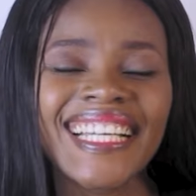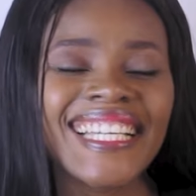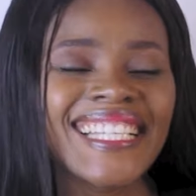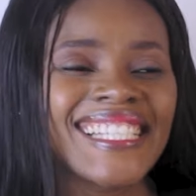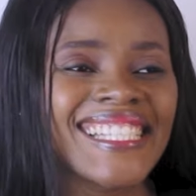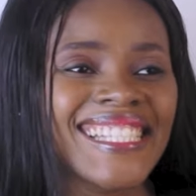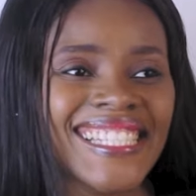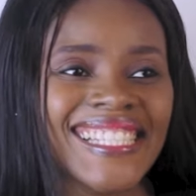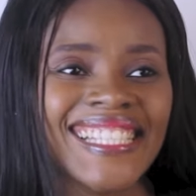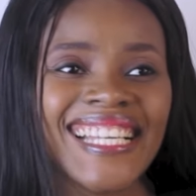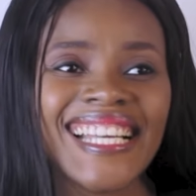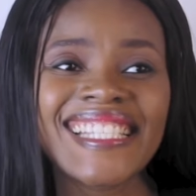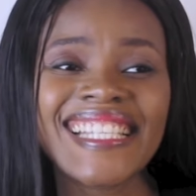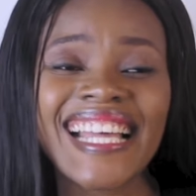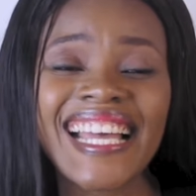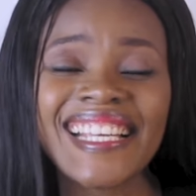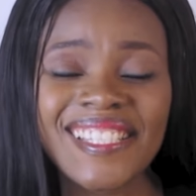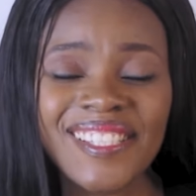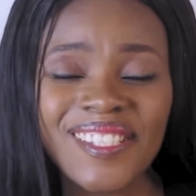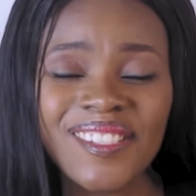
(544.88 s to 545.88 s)
incident,
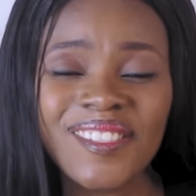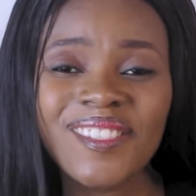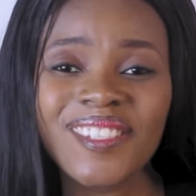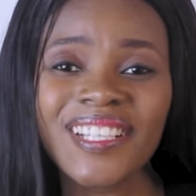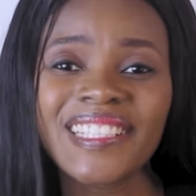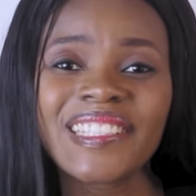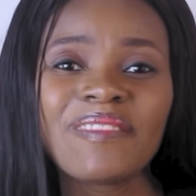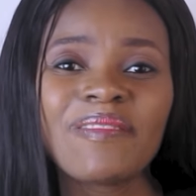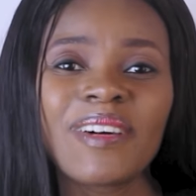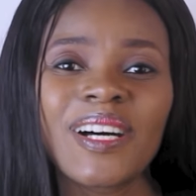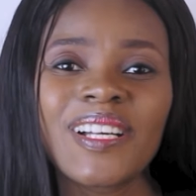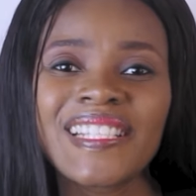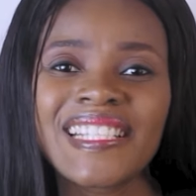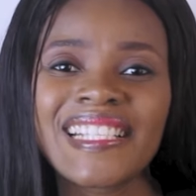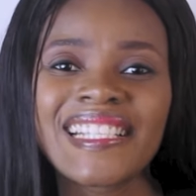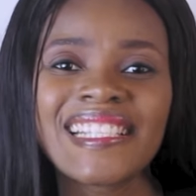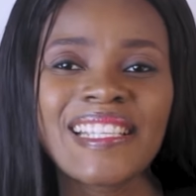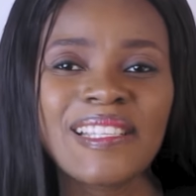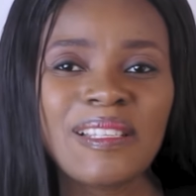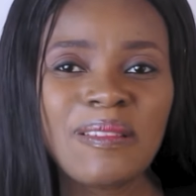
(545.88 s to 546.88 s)
I still thought about
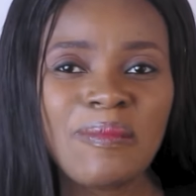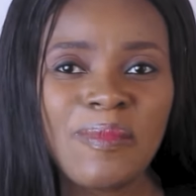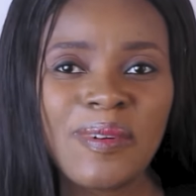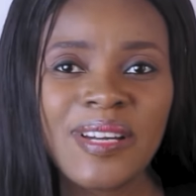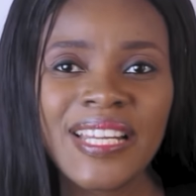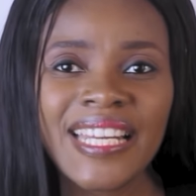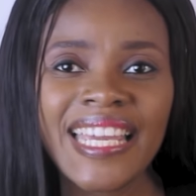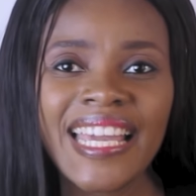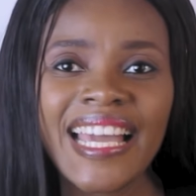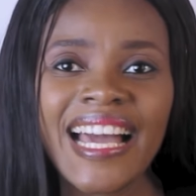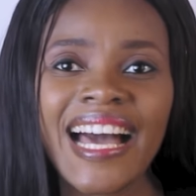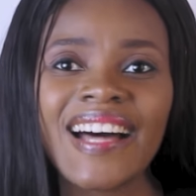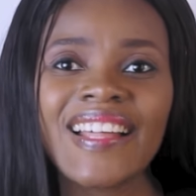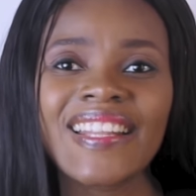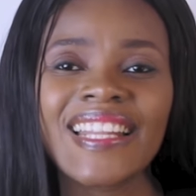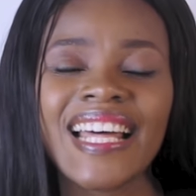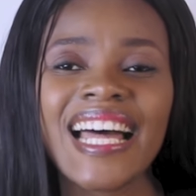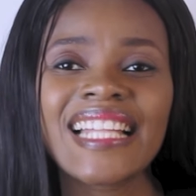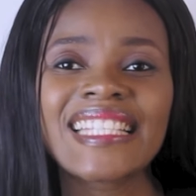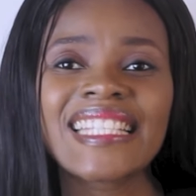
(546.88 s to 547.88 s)
it this morning,
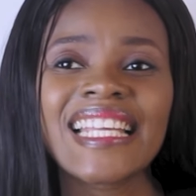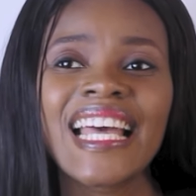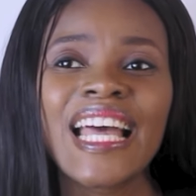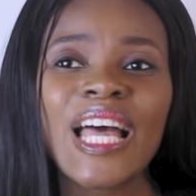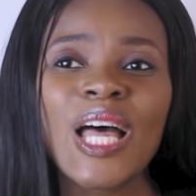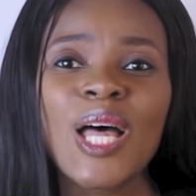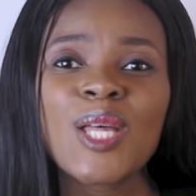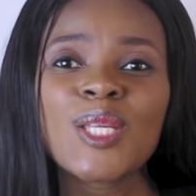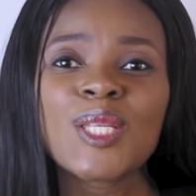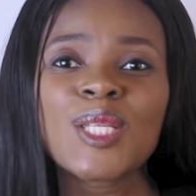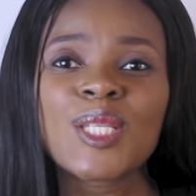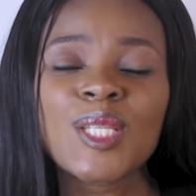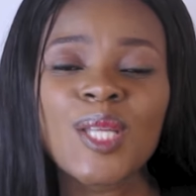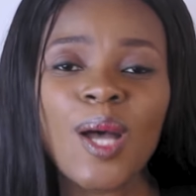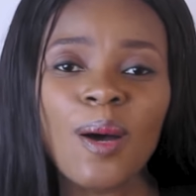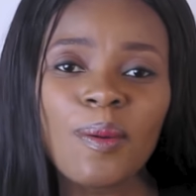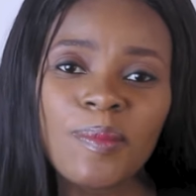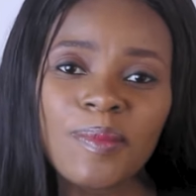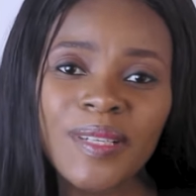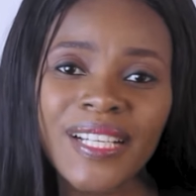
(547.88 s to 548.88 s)
how that
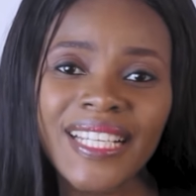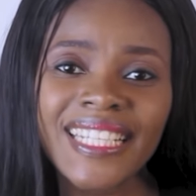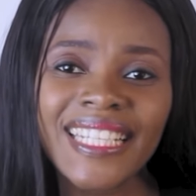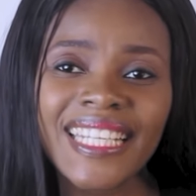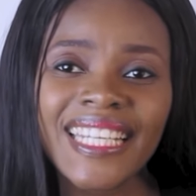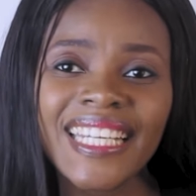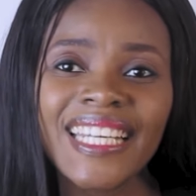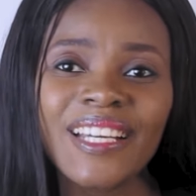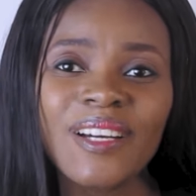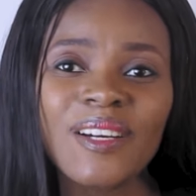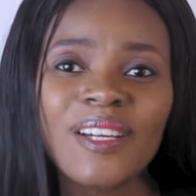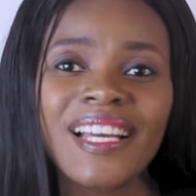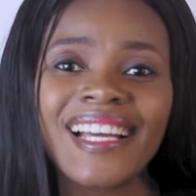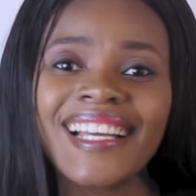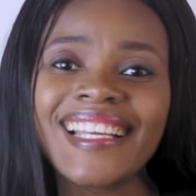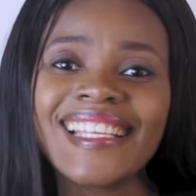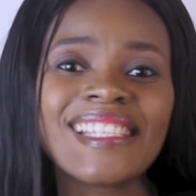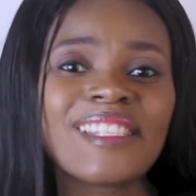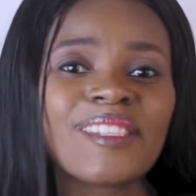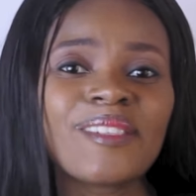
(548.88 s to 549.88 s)
somebody
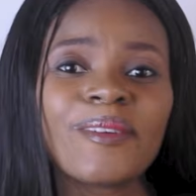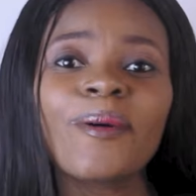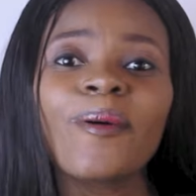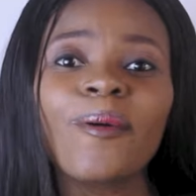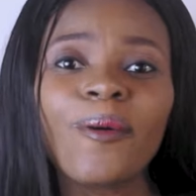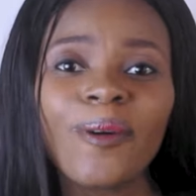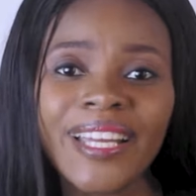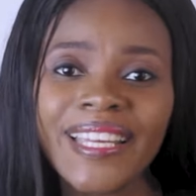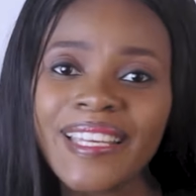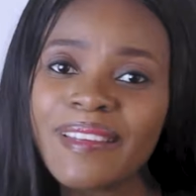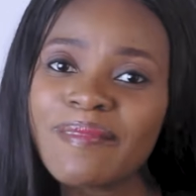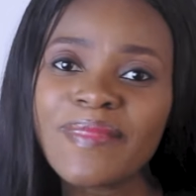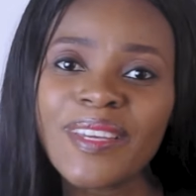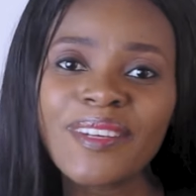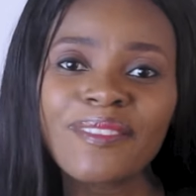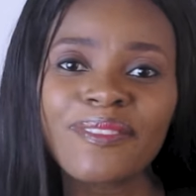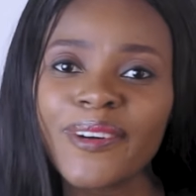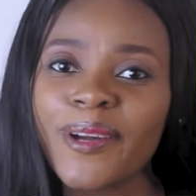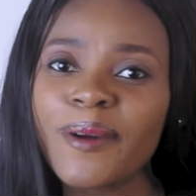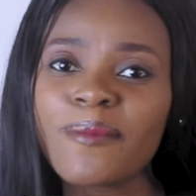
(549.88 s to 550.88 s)
is still owing
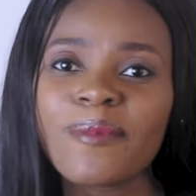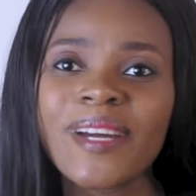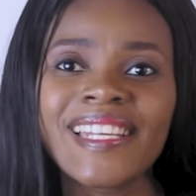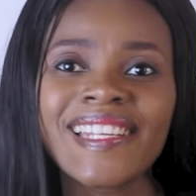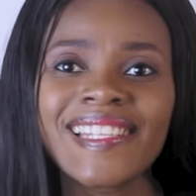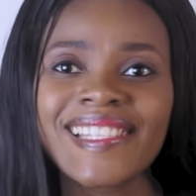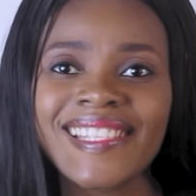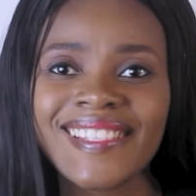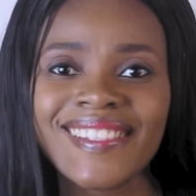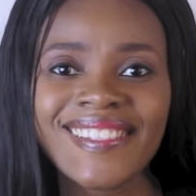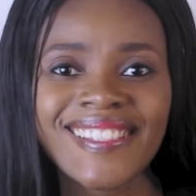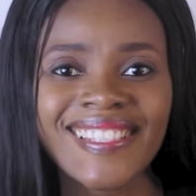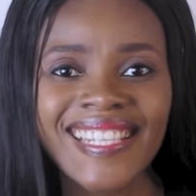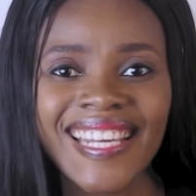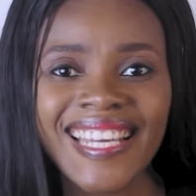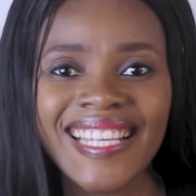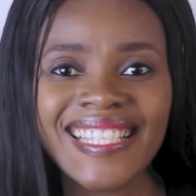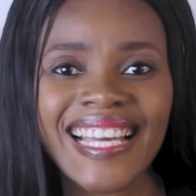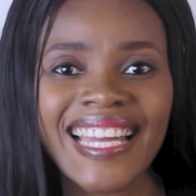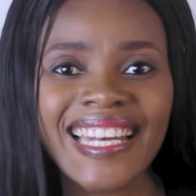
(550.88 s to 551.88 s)
me for a wedding till
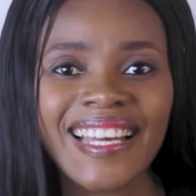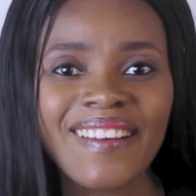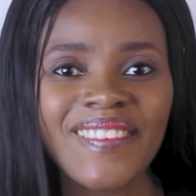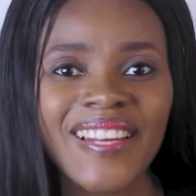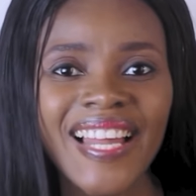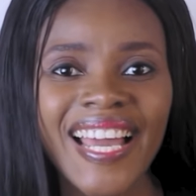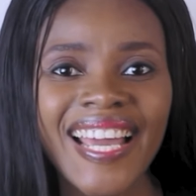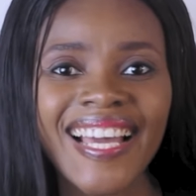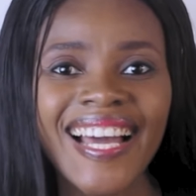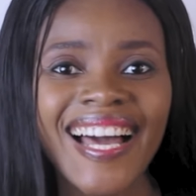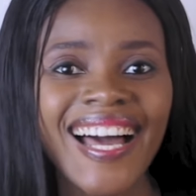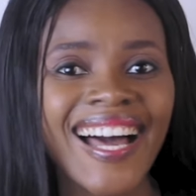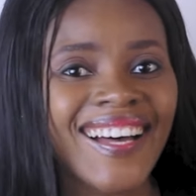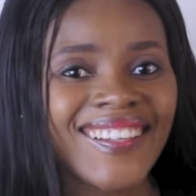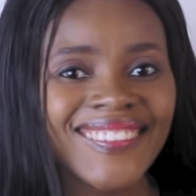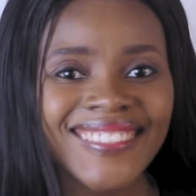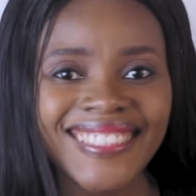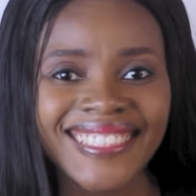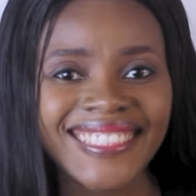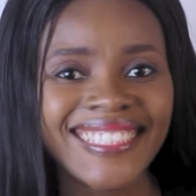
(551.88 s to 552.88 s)
date, and I'm like,
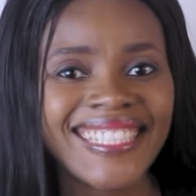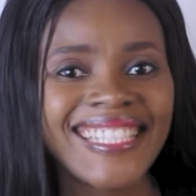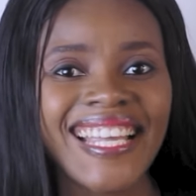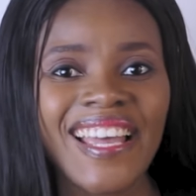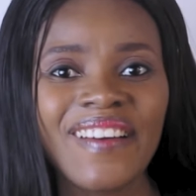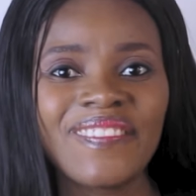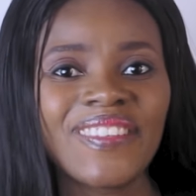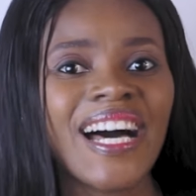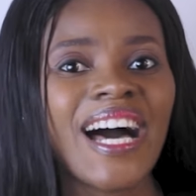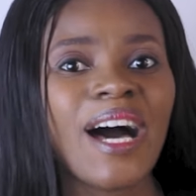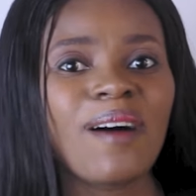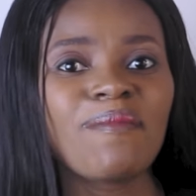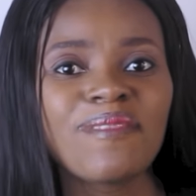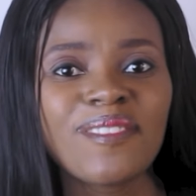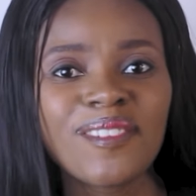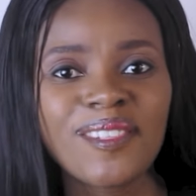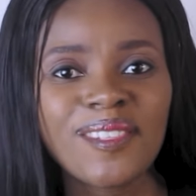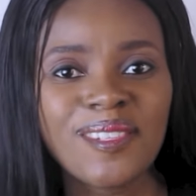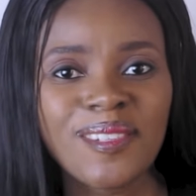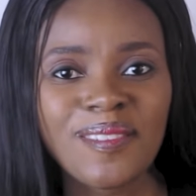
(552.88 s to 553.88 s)
how did this ever
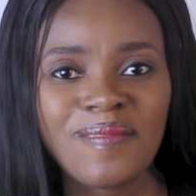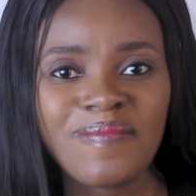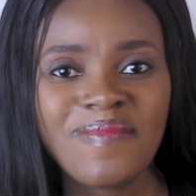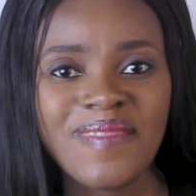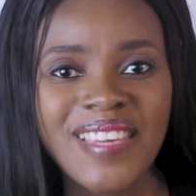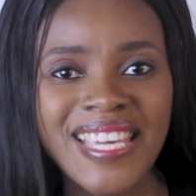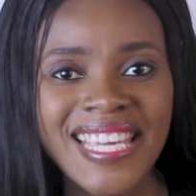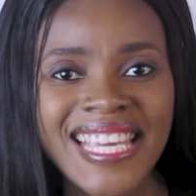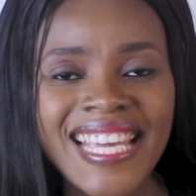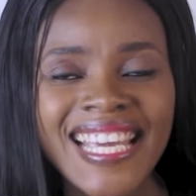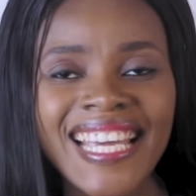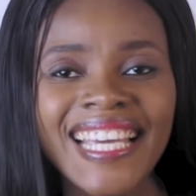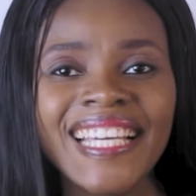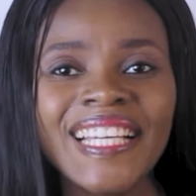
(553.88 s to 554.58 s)
happen to me?